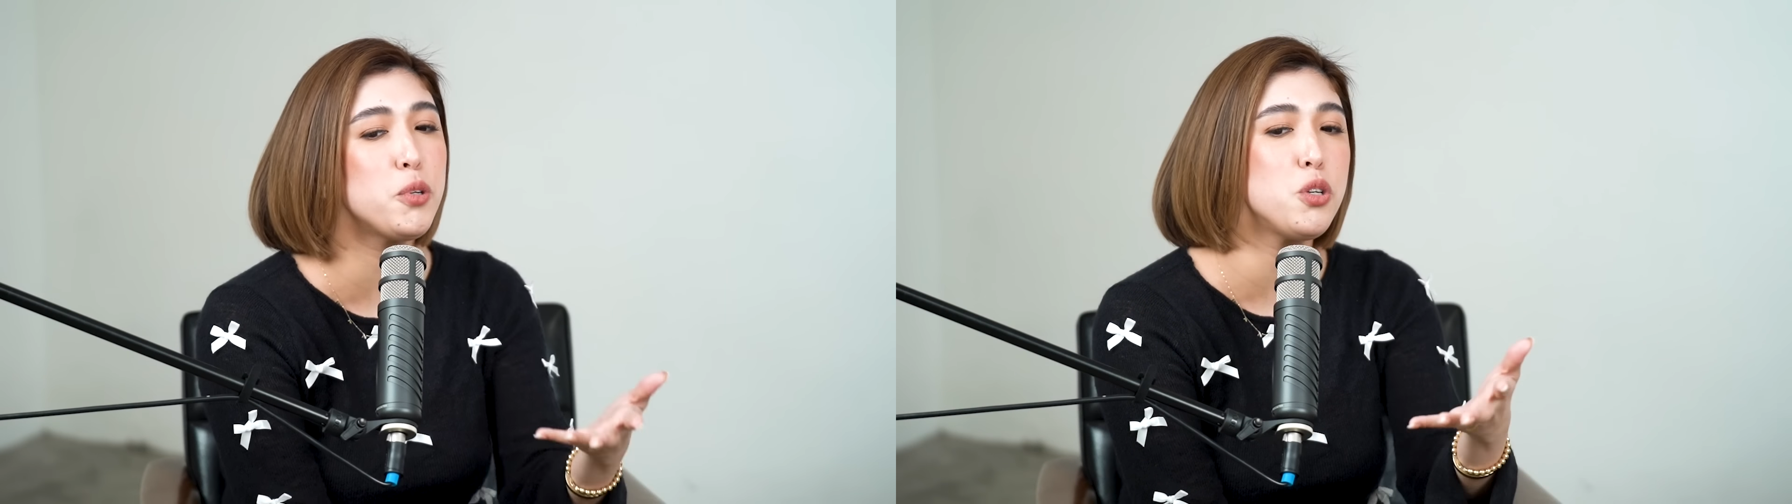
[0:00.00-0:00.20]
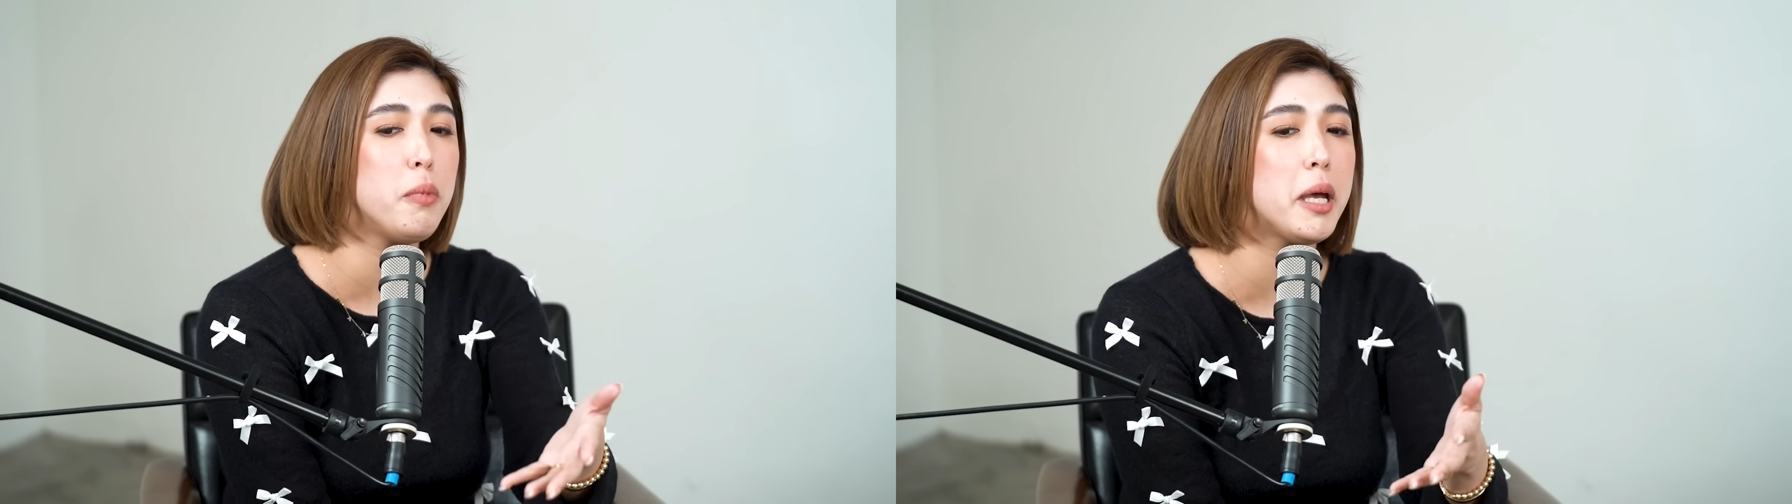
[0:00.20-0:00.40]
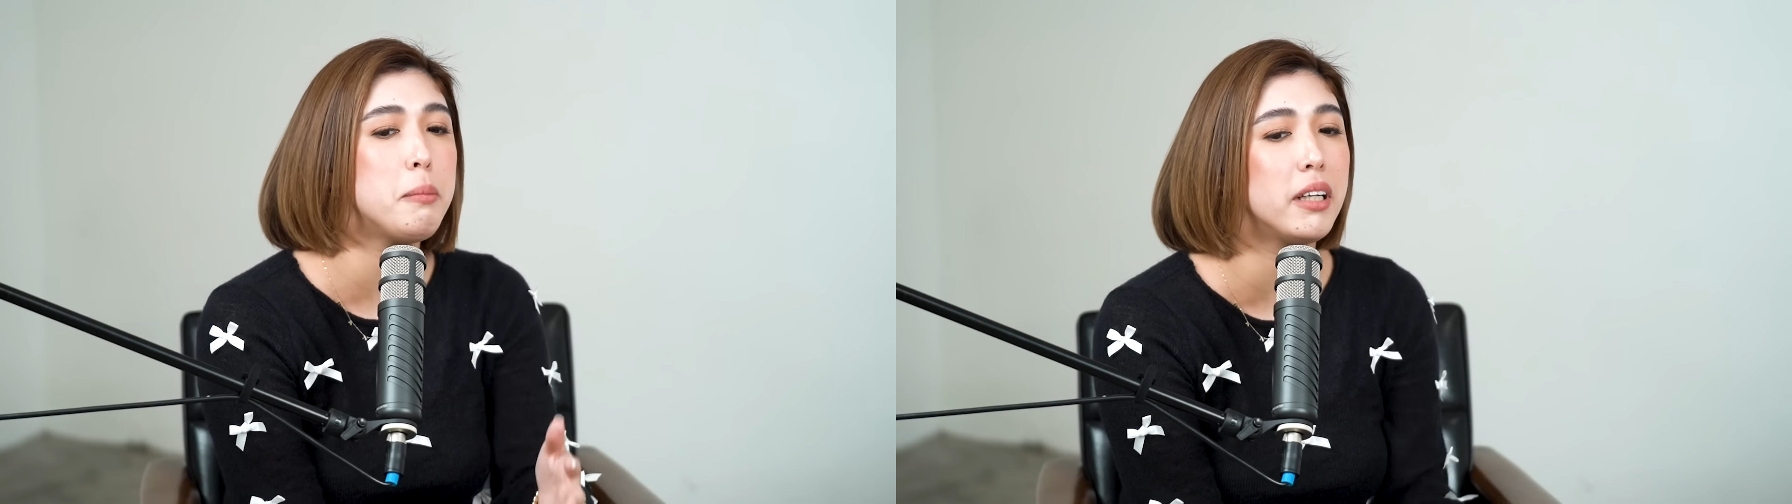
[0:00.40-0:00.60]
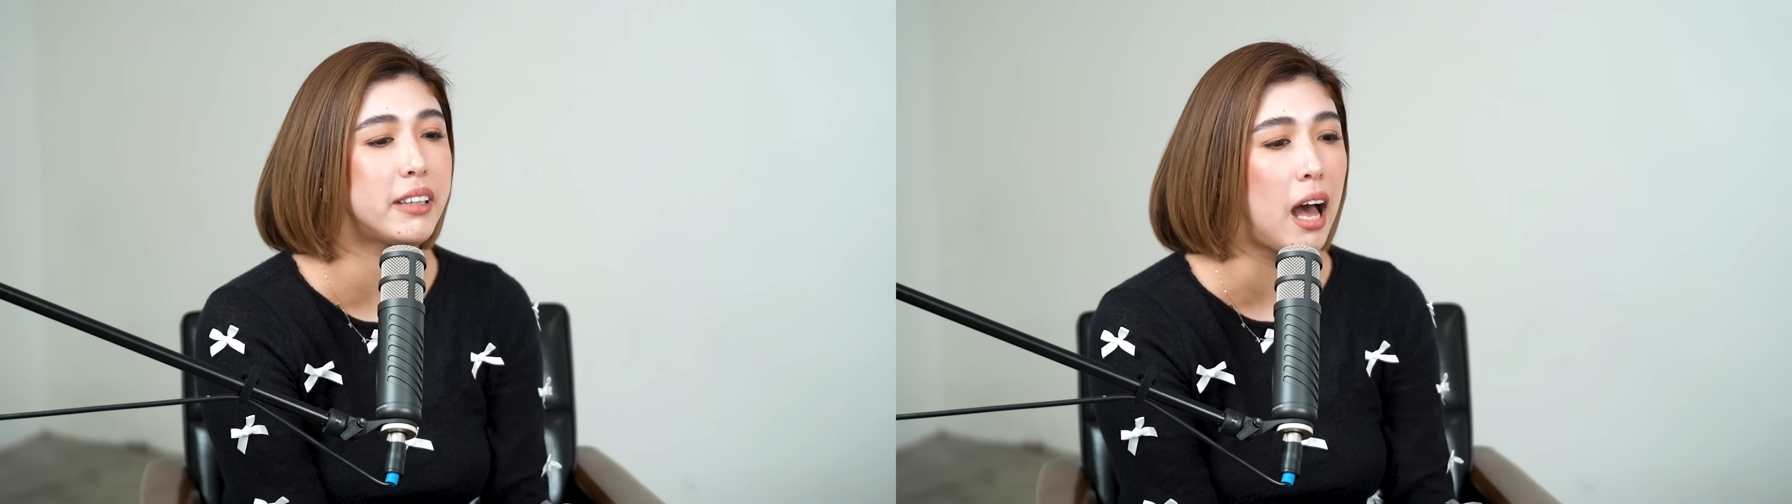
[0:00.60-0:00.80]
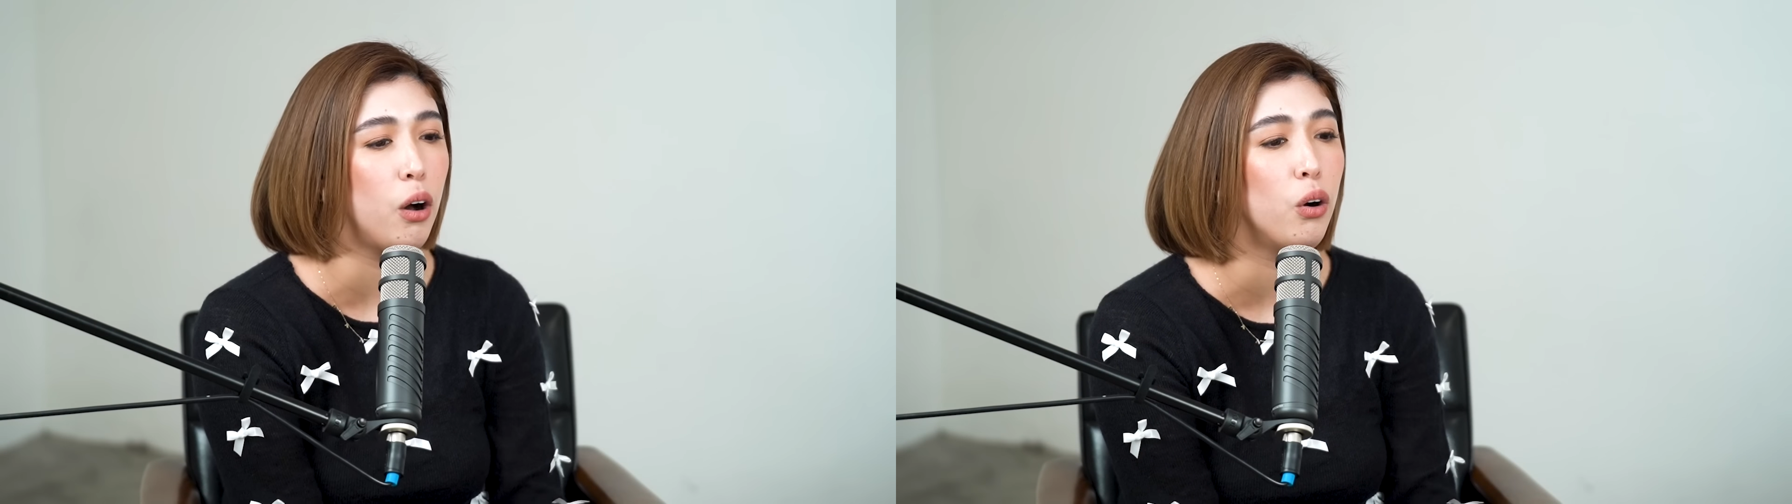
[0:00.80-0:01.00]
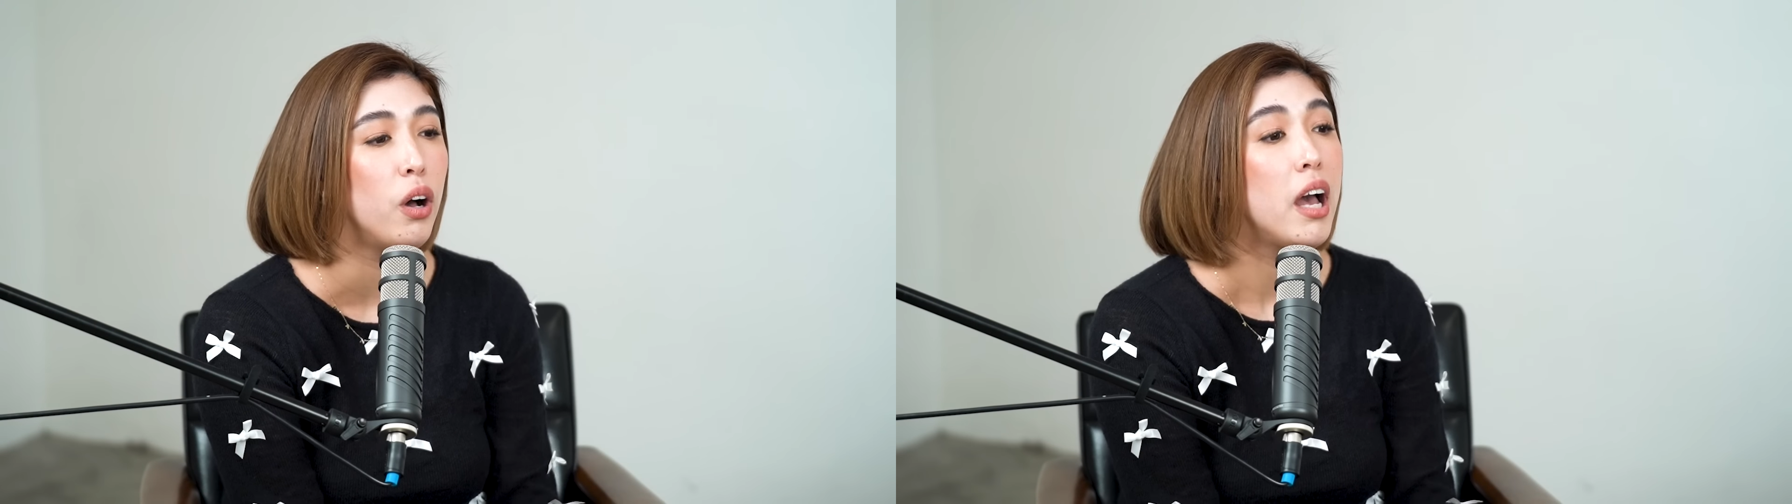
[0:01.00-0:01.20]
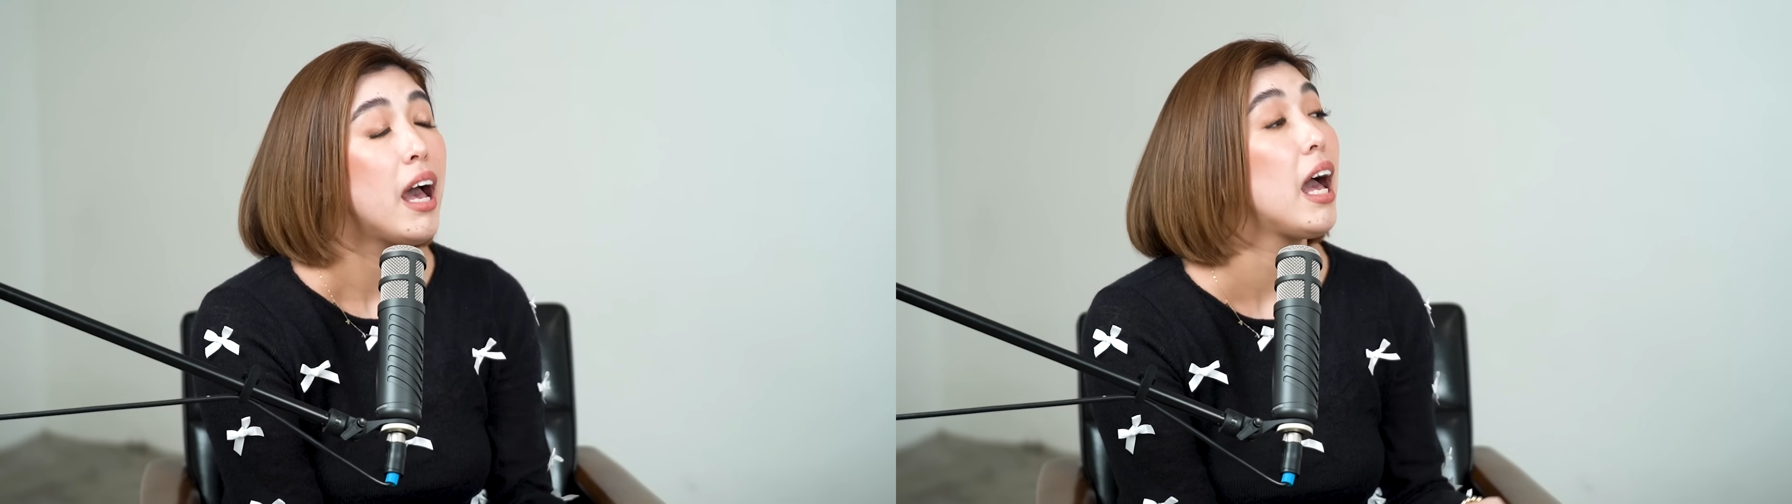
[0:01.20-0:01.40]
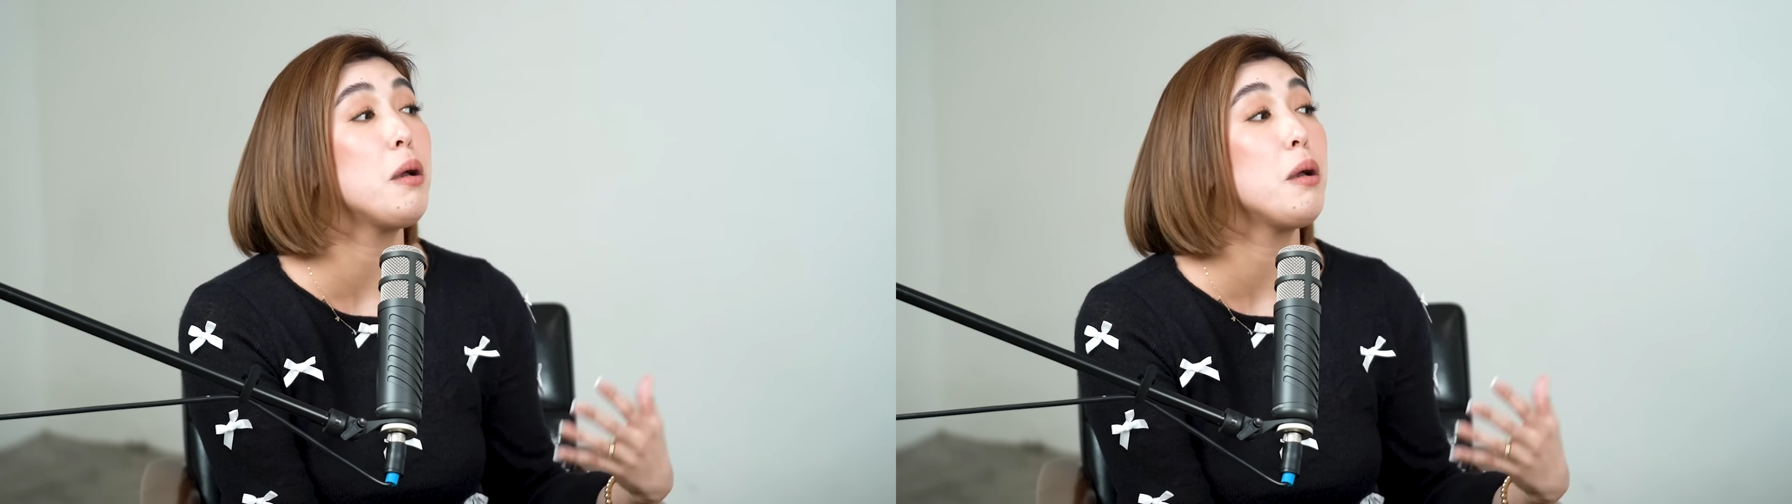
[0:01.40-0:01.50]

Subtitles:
Tapos yung mga ibang tao,